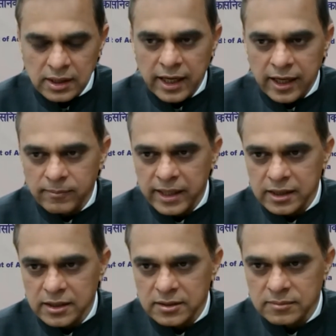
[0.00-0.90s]
and
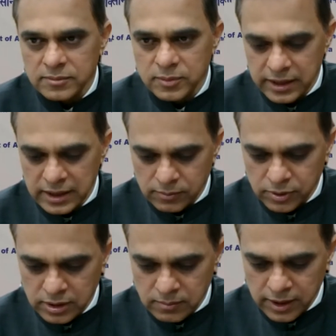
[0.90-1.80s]
mechanisms being put
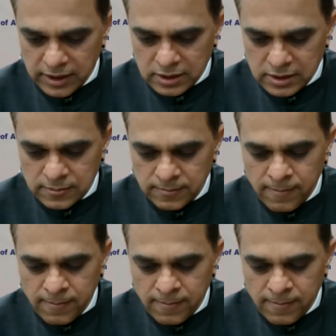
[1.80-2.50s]
in place.